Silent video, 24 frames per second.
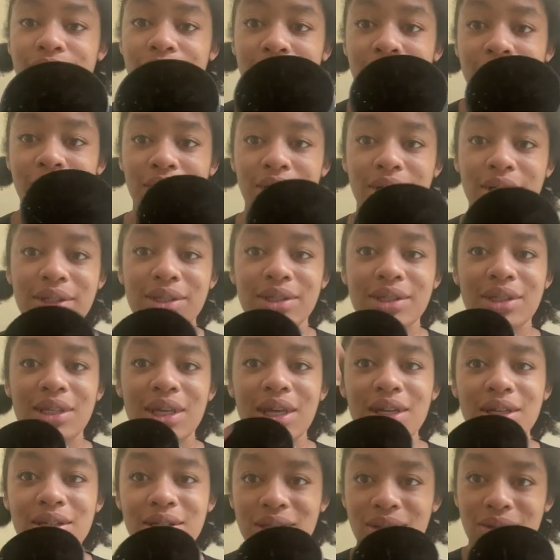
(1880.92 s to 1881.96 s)
is
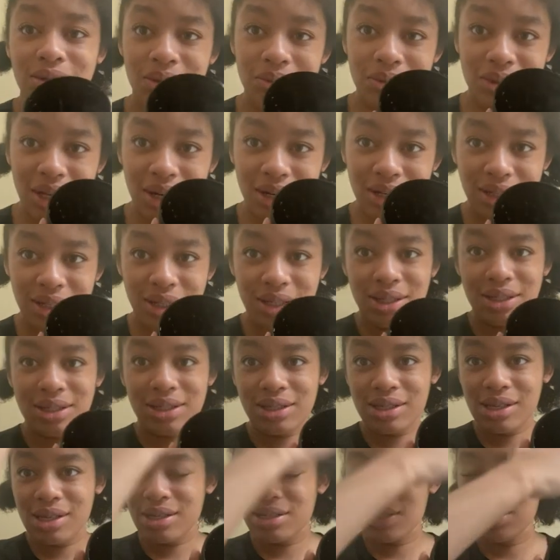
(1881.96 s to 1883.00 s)
taking scoops out of this,
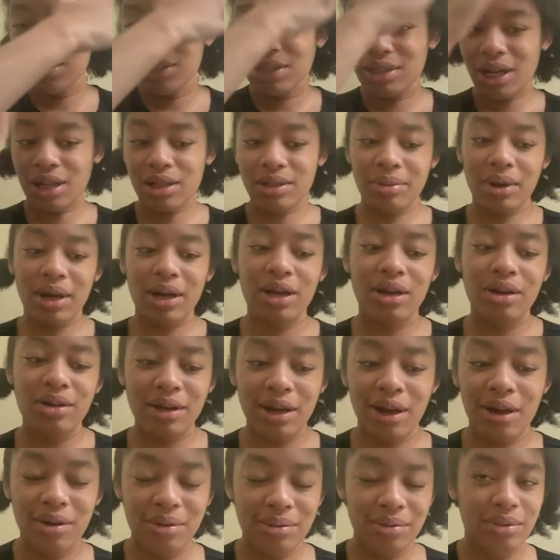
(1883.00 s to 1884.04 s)
gelling my hair
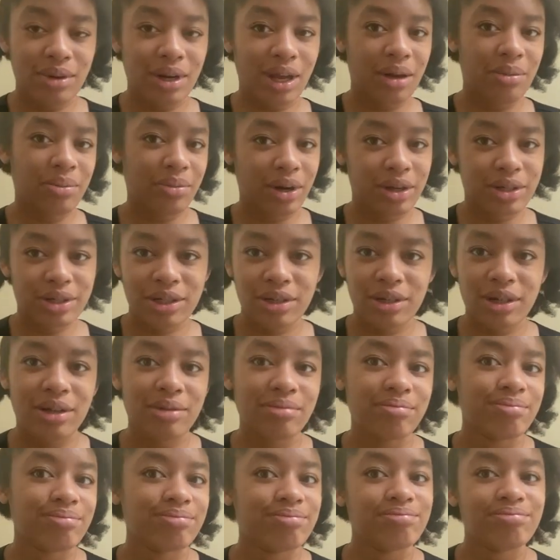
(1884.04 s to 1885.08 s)
down, and brushing it.
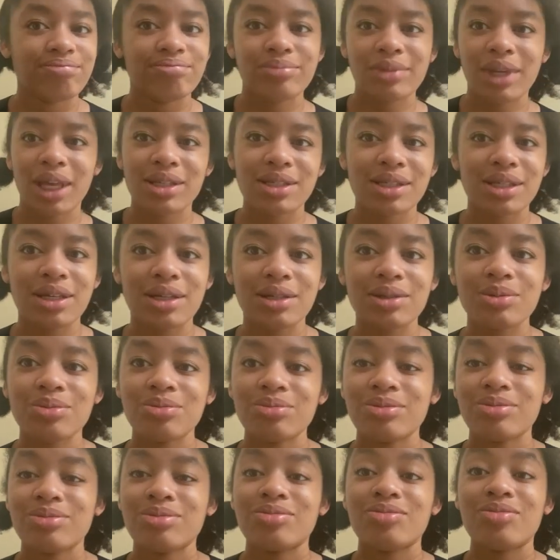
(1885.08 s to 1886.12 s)
That's it.
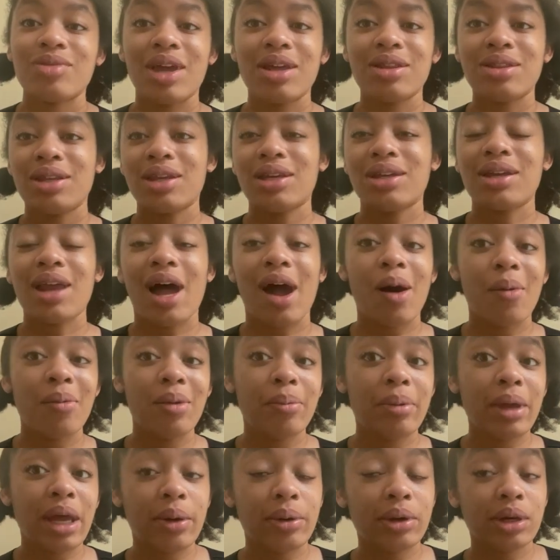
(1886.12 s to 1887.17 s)
And then I'll be
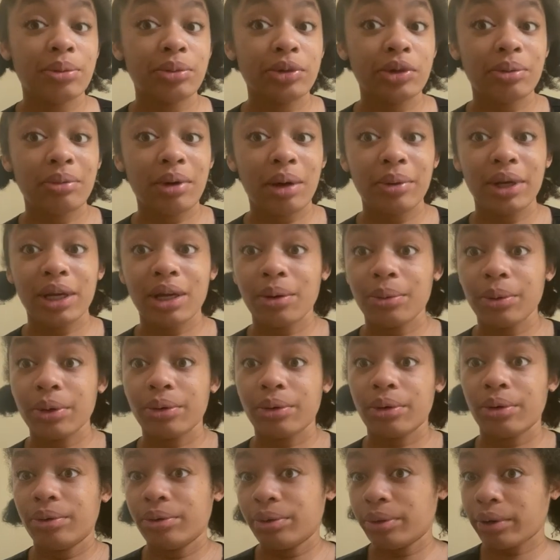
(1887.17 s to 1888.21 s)
back when I'm doing my makeup,
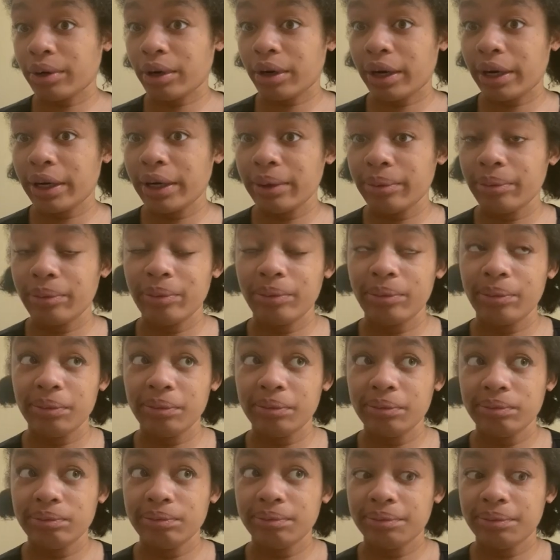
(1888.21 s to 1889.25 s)
y'all. right?
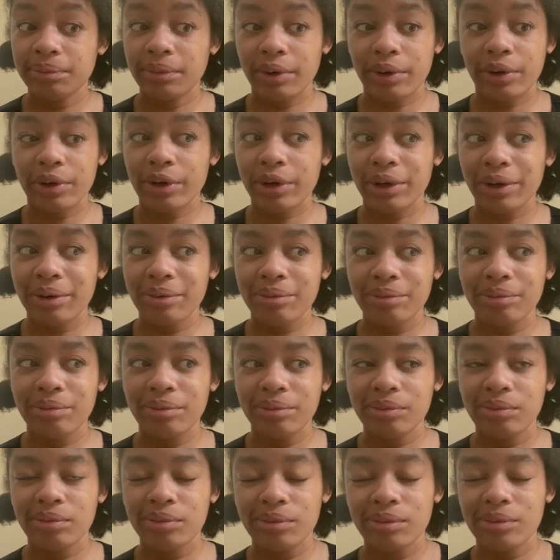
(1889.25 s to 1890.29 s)
Or
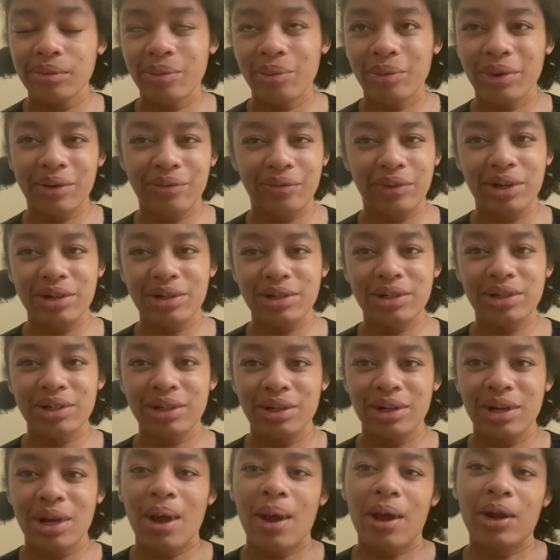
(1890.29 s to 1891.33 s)
when I'm finished
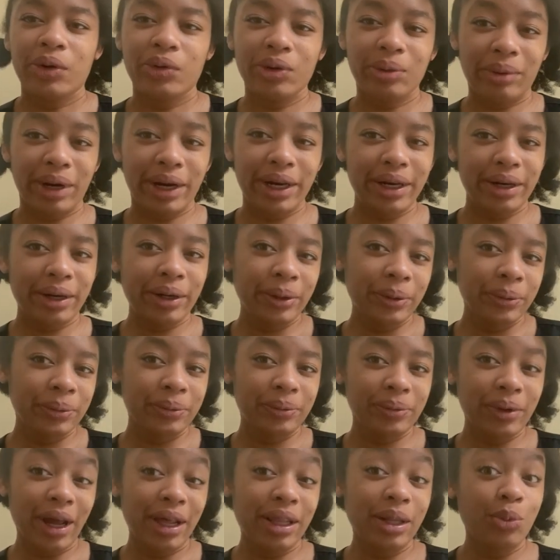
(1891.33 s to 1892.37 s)
doing my hair,
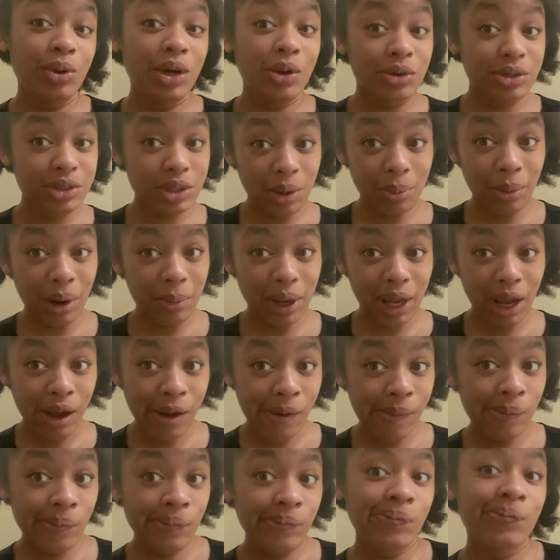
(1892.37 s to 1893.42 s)
and then we want to start my
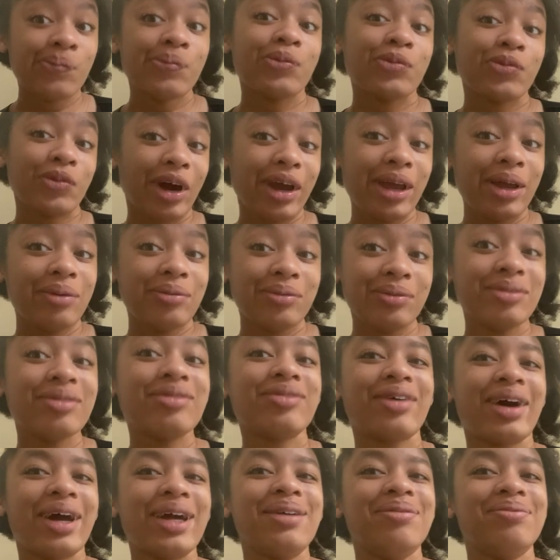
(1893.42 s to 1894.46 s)
makeup. Right?
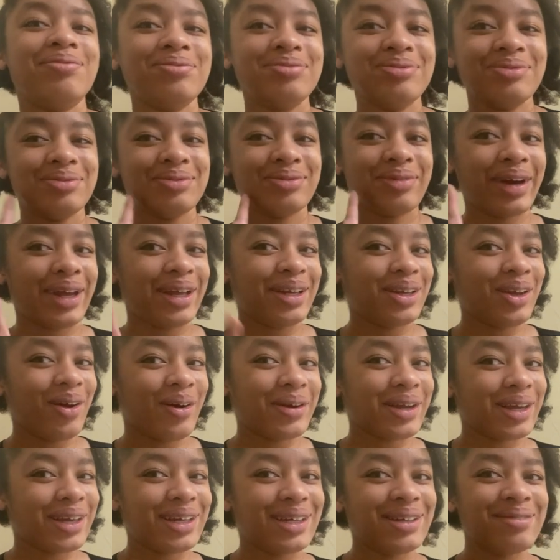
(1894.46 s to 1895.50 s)
Right. Right. Y'all
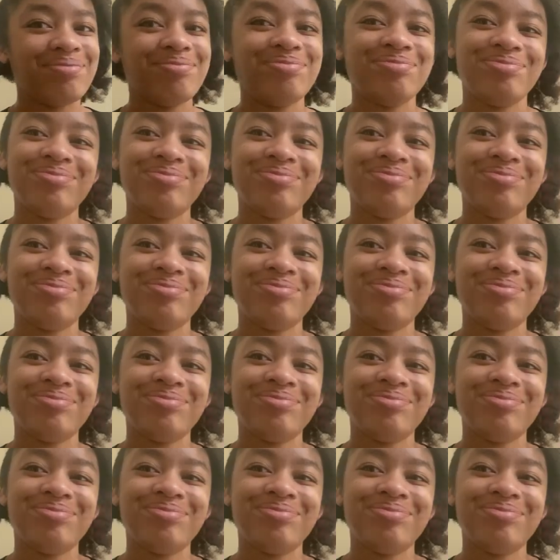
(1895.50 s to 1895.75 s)
get it.